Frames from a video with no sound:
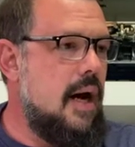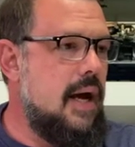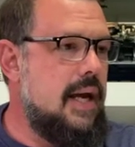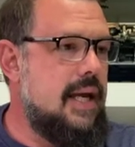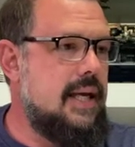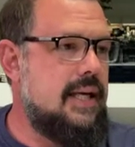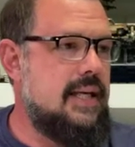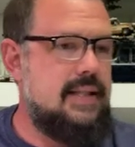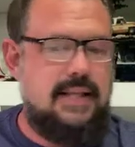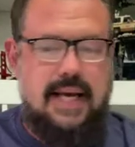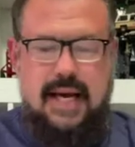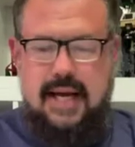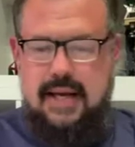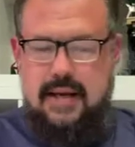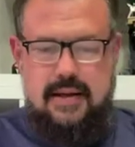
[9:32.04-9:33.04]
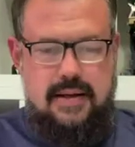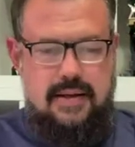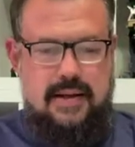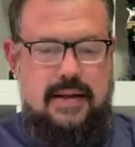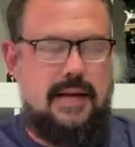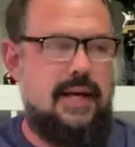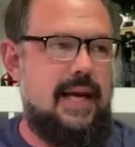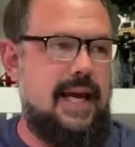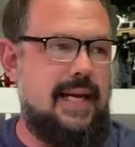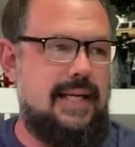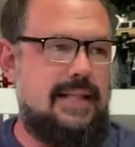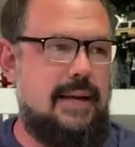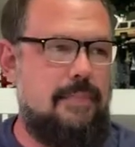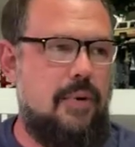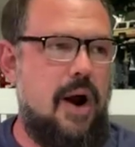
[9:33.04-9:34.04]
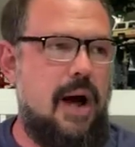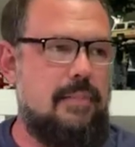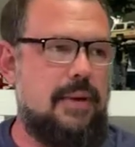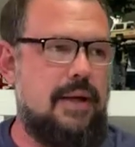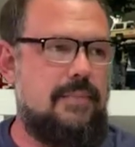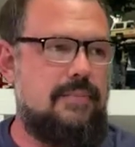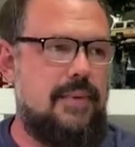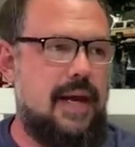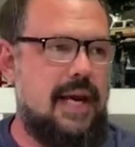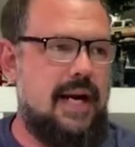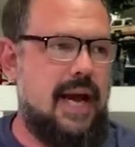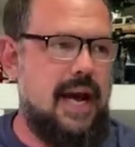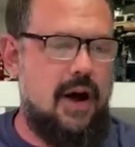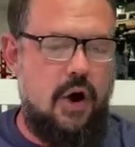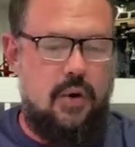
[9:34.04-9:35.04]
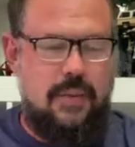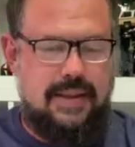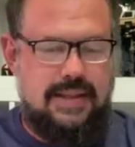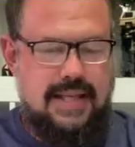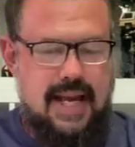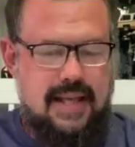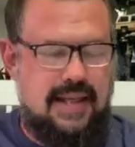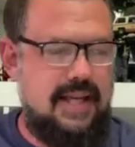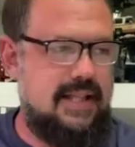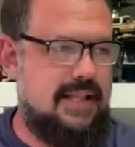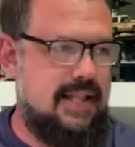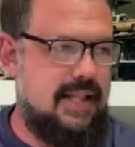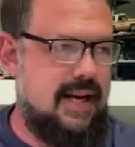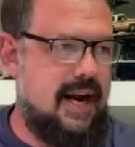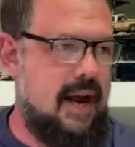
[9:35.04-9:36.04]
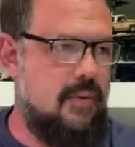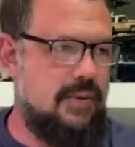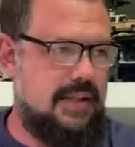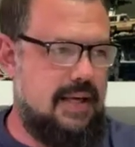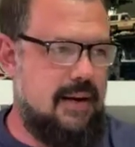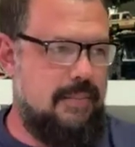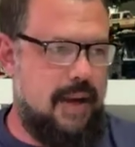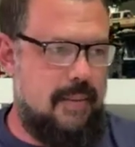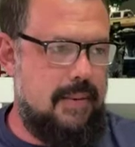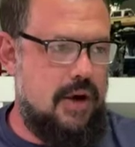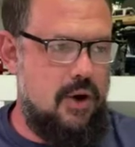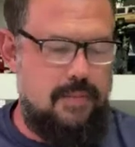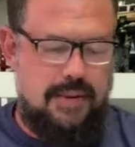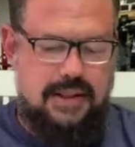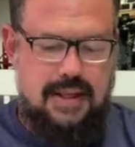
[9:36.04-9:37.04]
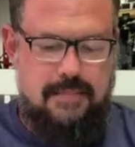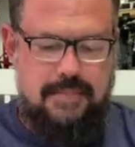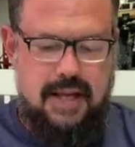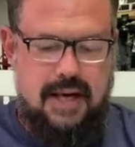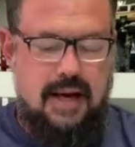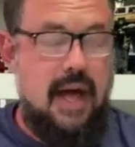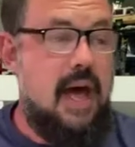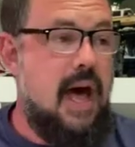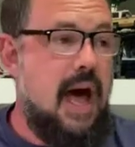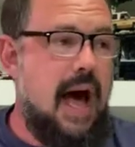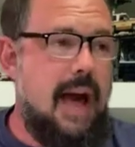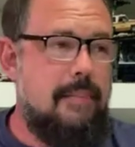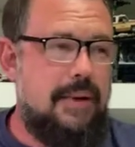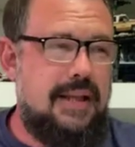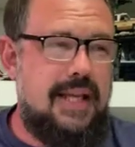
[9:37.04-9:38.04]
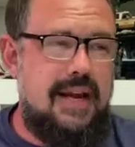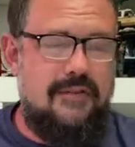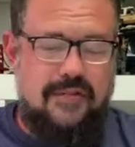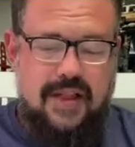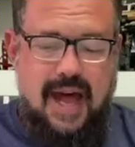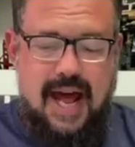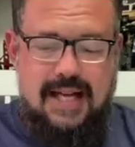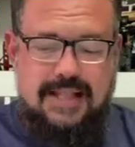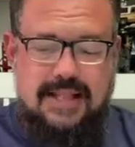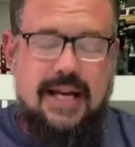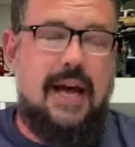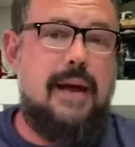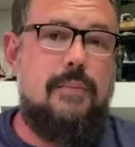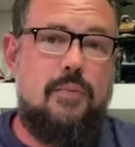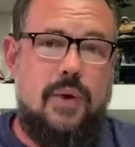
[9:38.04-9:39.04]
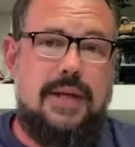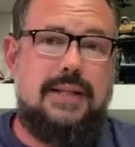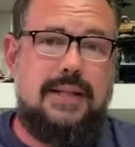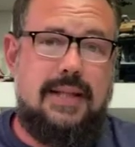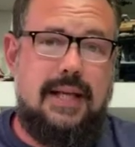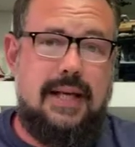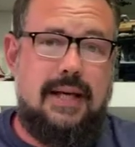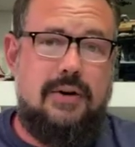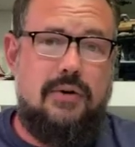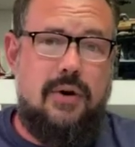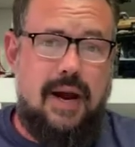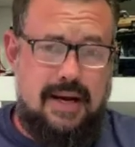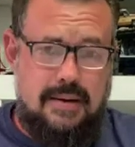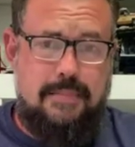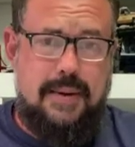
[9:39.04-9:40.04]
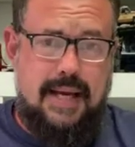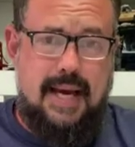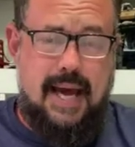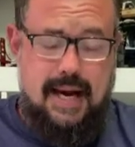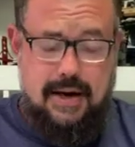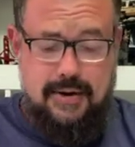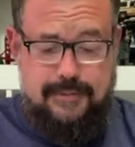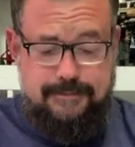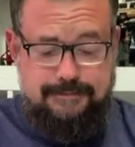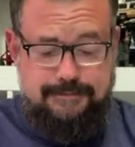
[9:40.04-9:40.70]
It is a problem, and I always say this, and then I always end up coming home with something. I believe last time was the grand piano.